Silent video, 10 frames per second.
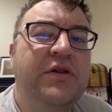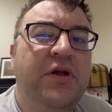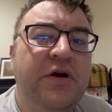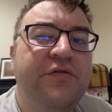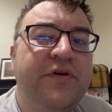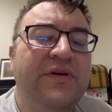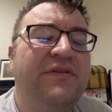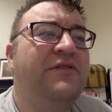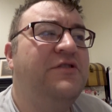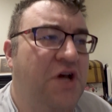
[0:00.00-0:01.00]
a lot of it is
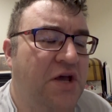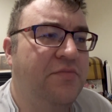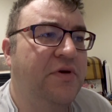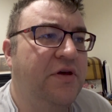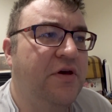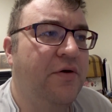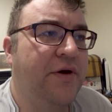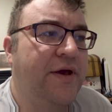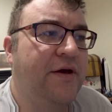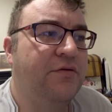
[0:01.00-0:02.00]
Jamie
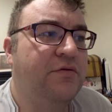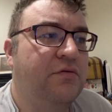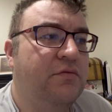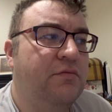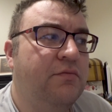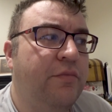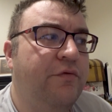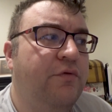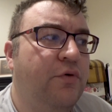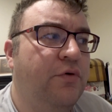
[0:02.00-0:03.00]
going out
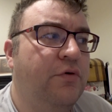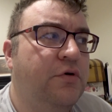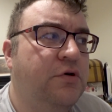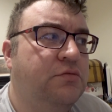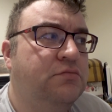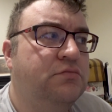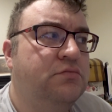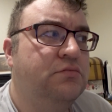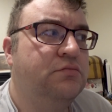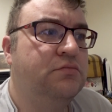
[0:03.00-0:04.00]
for
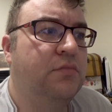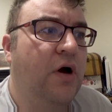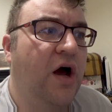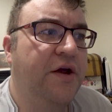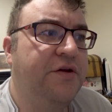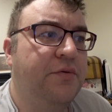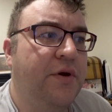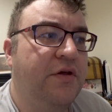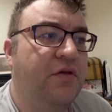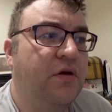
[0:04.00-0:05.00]
I do
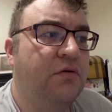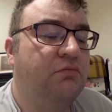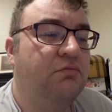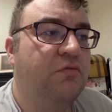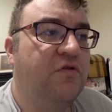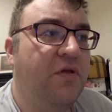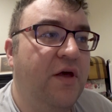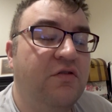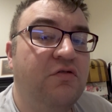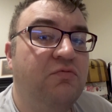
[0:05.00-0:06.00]
anything. So
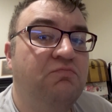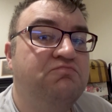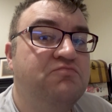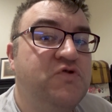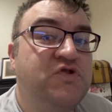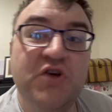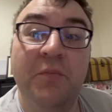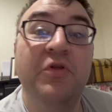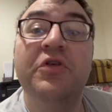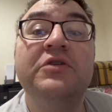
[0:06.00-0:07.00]
that's
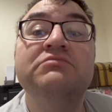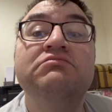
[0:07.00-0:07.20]
something.